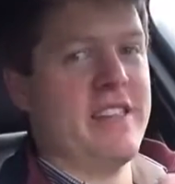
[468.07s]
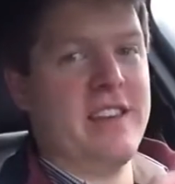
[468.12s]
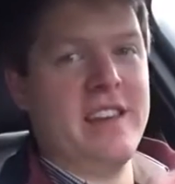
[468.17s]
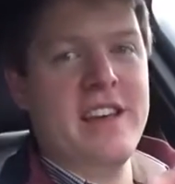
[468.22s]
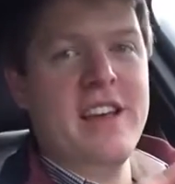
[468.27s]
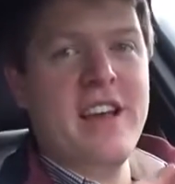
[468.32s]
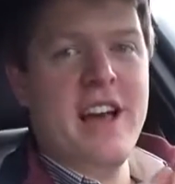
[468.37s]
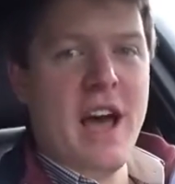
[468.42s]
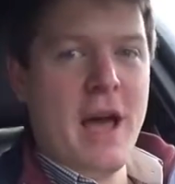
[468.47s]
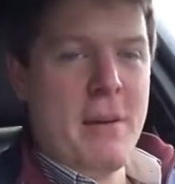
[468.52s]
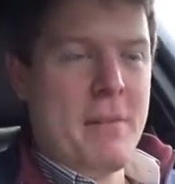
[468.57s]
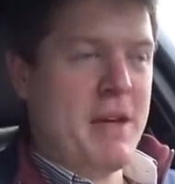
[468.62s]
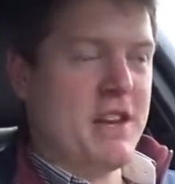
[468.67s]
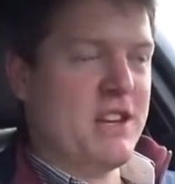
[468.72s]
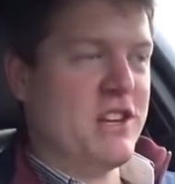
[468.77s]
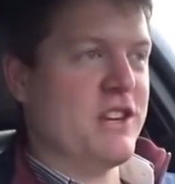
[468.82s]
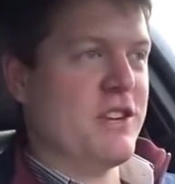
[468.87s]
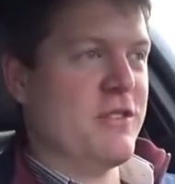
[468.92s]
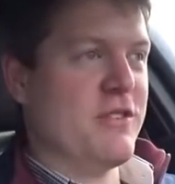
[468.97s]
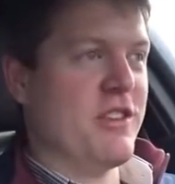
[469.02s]
And I
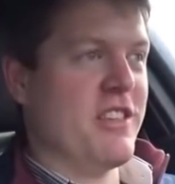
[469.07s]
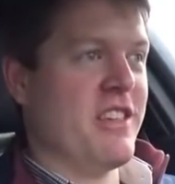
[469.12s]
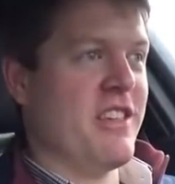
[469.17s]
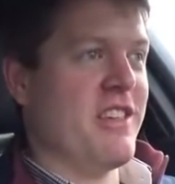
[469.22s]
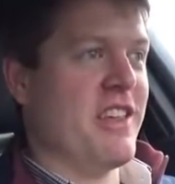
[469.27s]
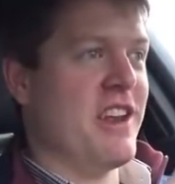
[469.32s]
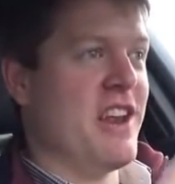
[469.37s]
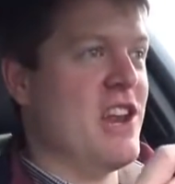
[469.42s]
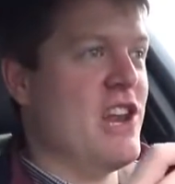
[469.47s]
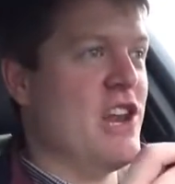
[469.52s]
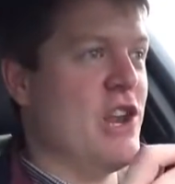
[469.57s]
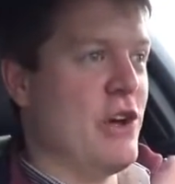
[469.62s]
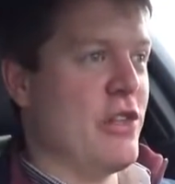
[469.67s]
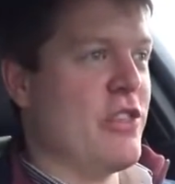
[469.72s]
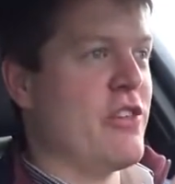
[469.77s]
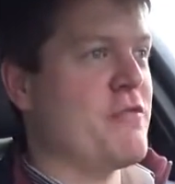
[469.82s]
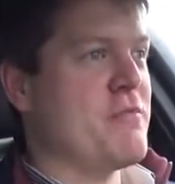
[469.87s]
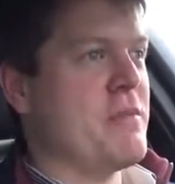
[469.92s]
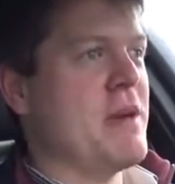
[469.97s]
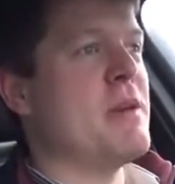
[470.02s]
mentioned obviously that a
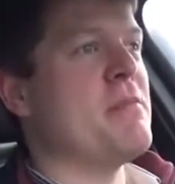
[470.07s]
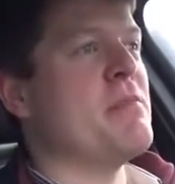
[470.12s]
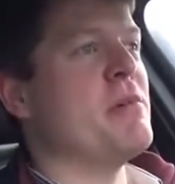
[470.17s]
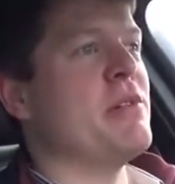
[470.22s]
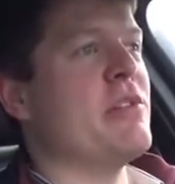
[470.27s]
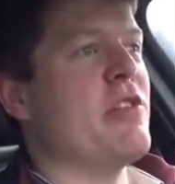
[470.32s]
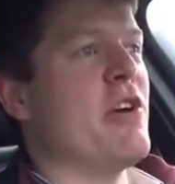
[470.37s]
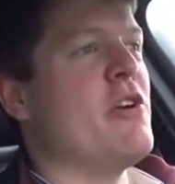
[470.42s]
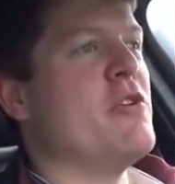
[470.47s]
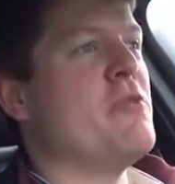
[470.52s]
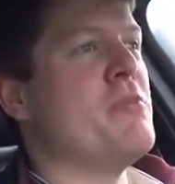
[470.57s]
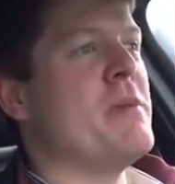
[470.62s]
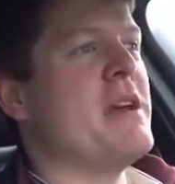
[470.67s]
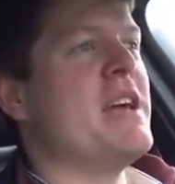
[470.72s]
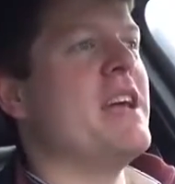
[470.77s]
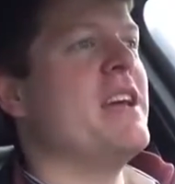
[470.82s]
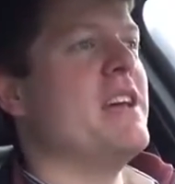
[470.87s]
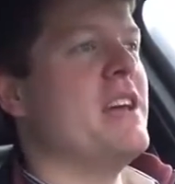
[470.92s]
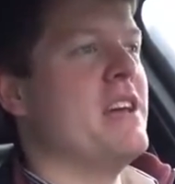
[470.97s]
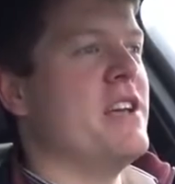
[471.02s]
lot of people told me